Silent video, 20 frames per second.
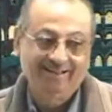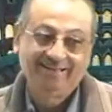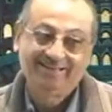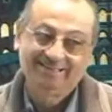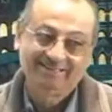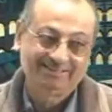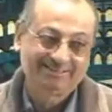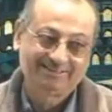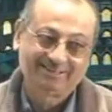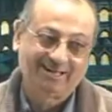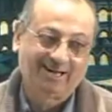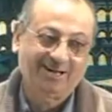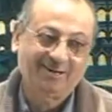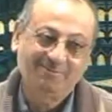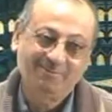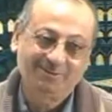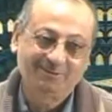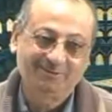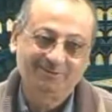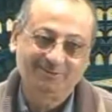It is
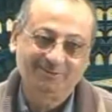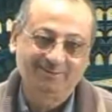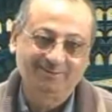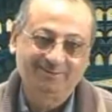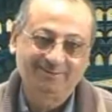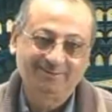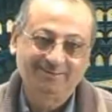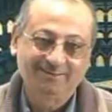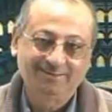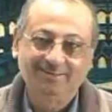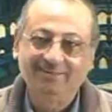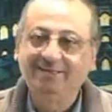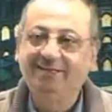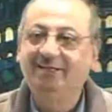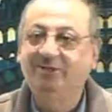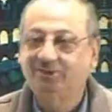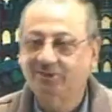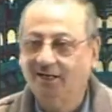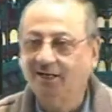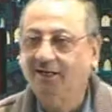jar majroor.
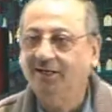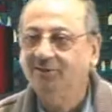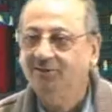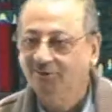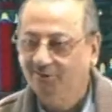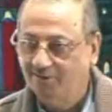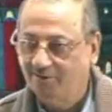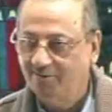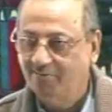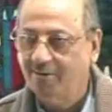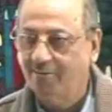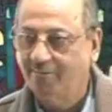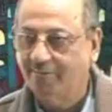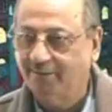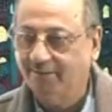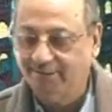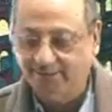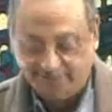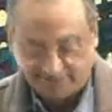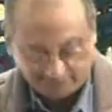Inshallah you will
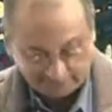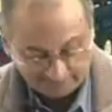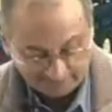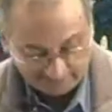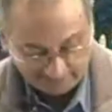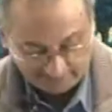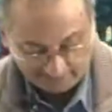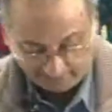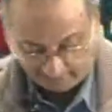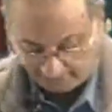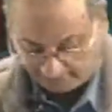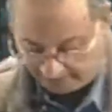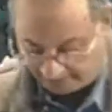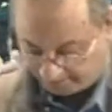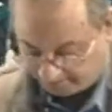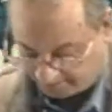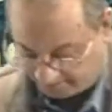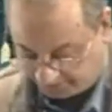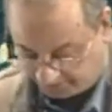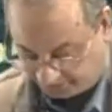remember this.
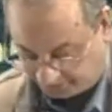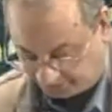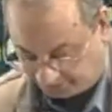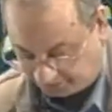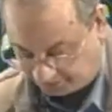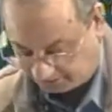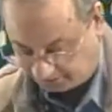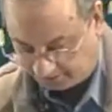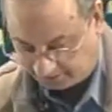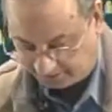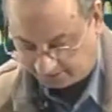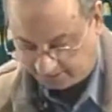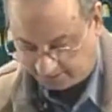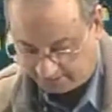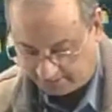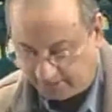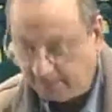Okay, brothers and sisters.